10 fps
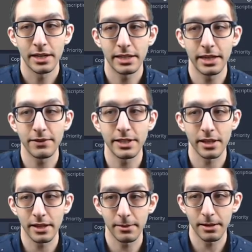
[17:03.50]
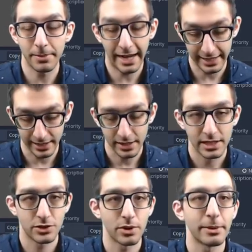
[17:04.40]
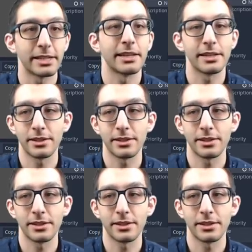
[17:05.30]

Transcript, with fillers: to give these a little bit of padding. So we might set this